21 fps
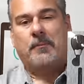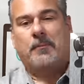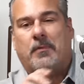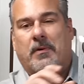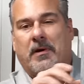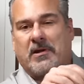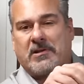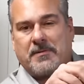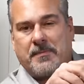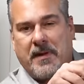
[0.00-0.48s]

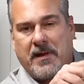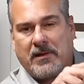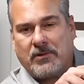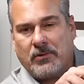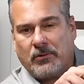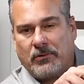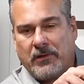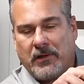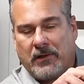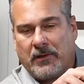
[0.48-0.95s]
when I was a Mac
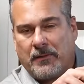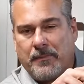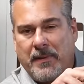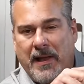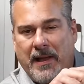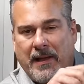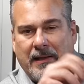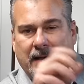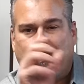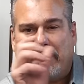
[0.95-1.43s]
tool dealer
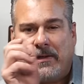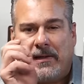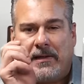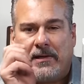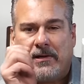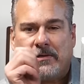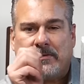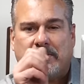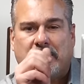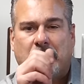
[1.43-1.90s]
back in the day
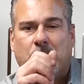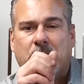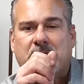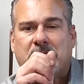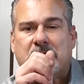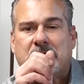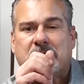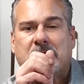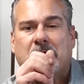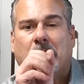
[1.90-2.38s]
years ago we
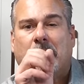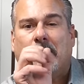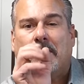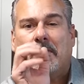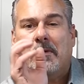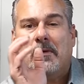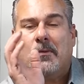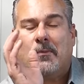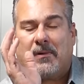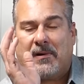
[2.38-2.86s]
used to sell
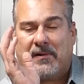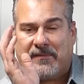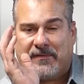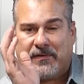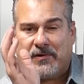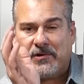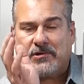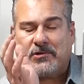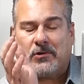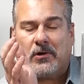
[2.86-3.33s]
when I
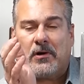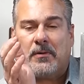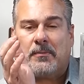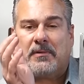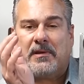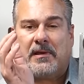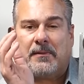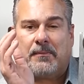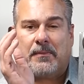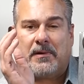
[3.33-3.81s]
first
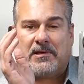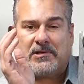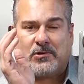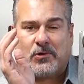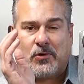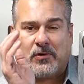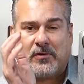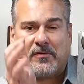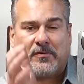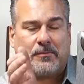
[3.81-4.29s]
started they, my
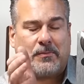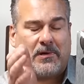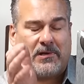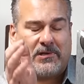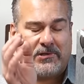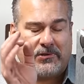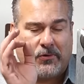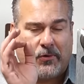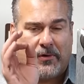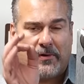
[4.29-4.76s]
starter my
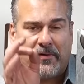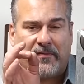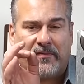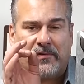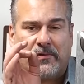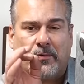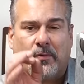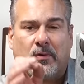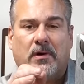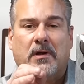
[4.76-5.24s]
starter
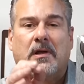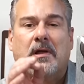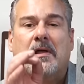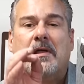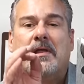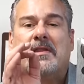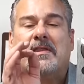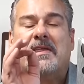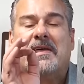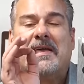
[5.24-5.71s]
inventory
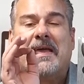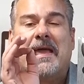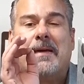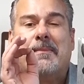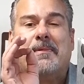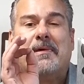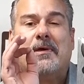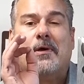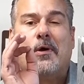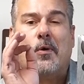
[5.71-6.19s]
they
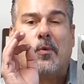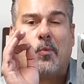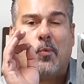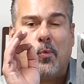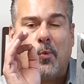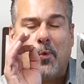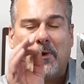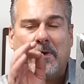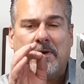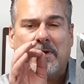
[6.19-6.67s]
gave me
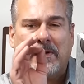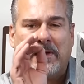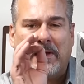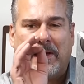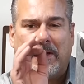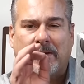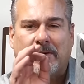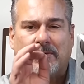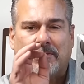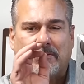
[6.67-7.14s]
wooden
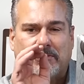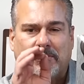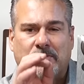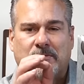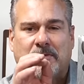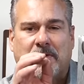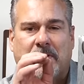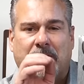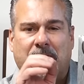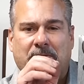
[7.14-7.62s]
handle
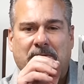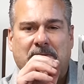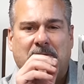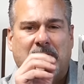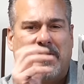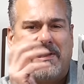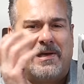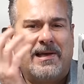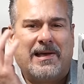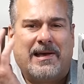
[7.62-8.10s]
screwdrivers
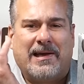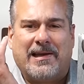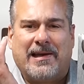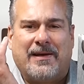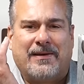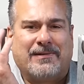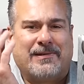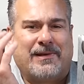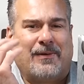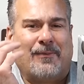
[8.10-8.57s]
and
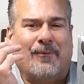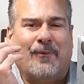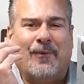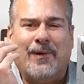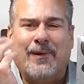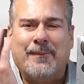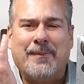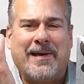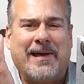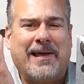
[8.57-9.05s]
I was like,
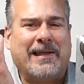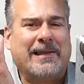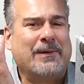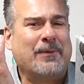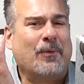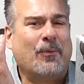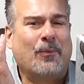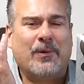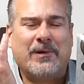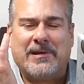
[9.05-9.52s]
what am I going to do
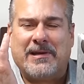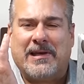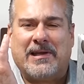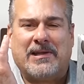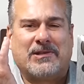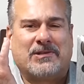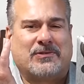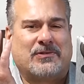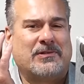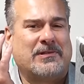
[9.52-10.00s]
with wooden
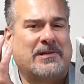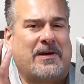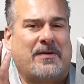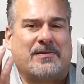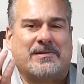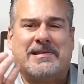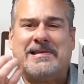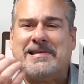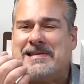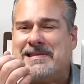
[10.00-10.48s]
handle
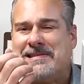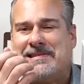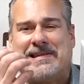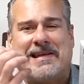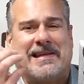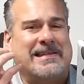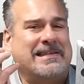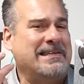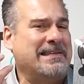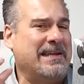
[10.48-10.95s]
screwdrivers? This is
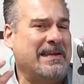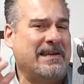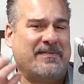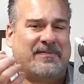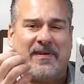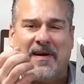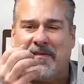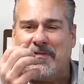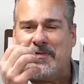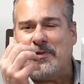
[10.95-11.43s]

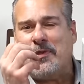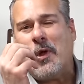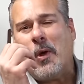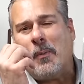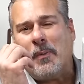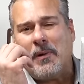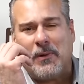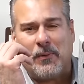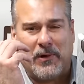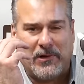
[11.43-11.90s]
1985.
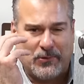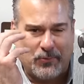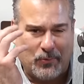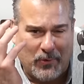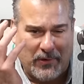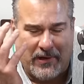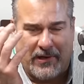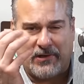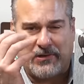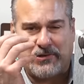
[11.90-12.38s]
Nobody wants
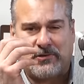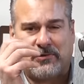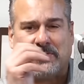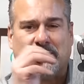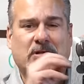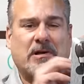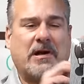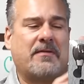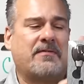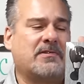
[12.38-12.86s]
wood handle
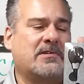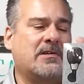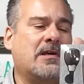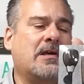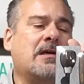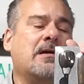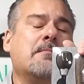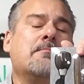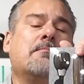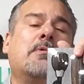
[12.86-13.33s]
screwdrivers.
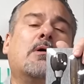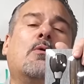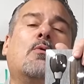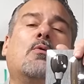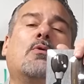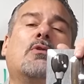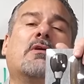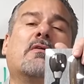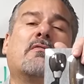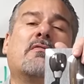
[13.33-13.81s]

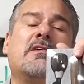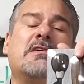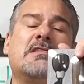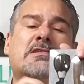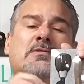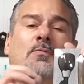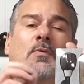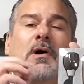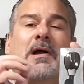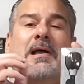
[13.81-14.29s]
But the
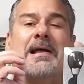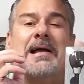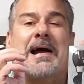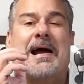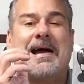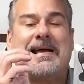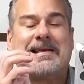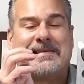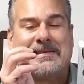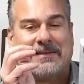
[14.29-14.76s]
reason why
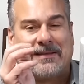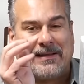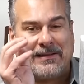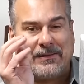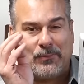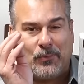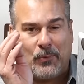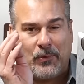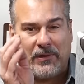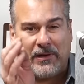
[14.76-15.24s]
guys
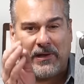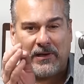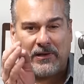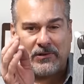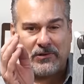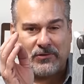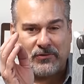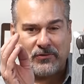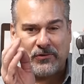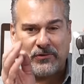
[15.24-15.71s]
liked wood
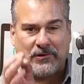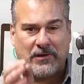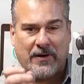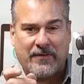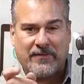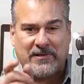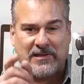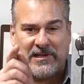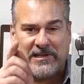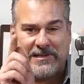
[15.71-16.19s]
handle
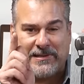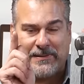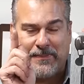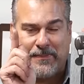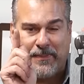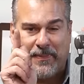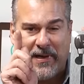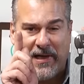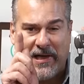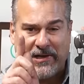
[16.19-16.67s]
screwdrivers,
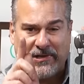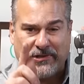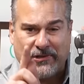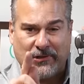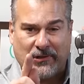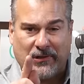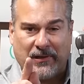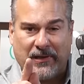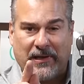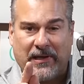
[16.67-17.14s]

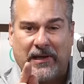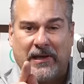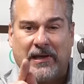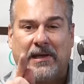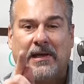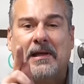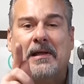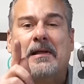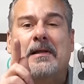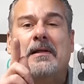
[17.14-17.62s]

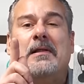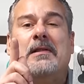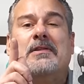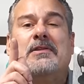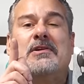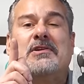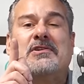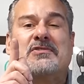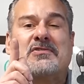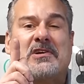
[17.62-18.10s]
especially
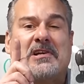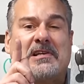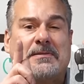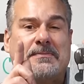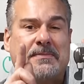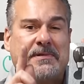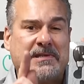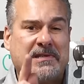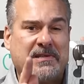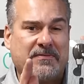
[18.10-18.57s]
the
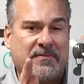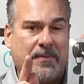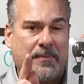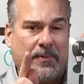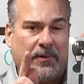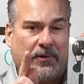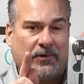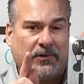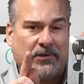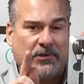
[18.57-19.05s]
transmission
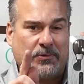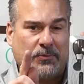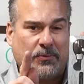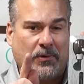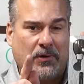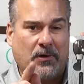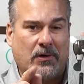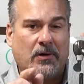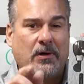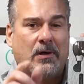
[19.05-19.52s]
rebuilders
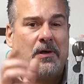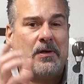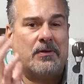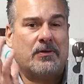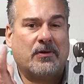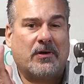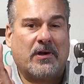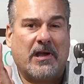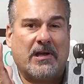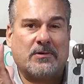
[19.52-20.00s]
were,
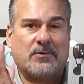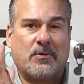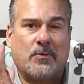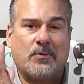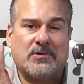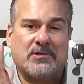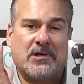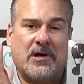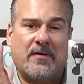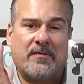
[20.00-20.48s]
their hands were
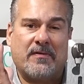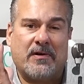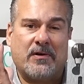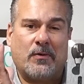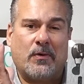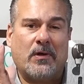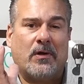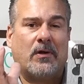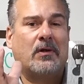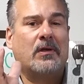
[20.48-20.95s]
always covered in
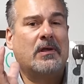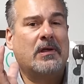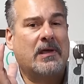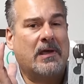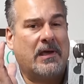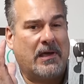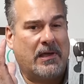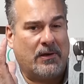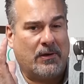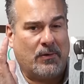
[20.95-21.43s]
oil,
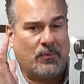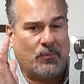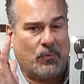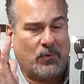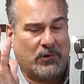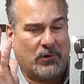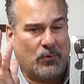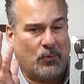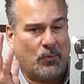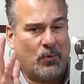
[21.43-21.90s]
and
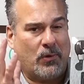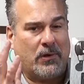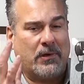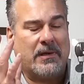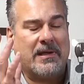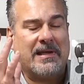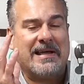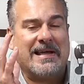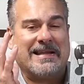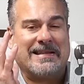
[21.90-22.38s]
with the
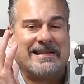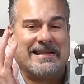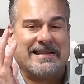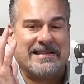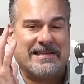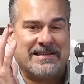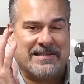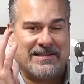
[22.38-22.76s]
wood, it didn't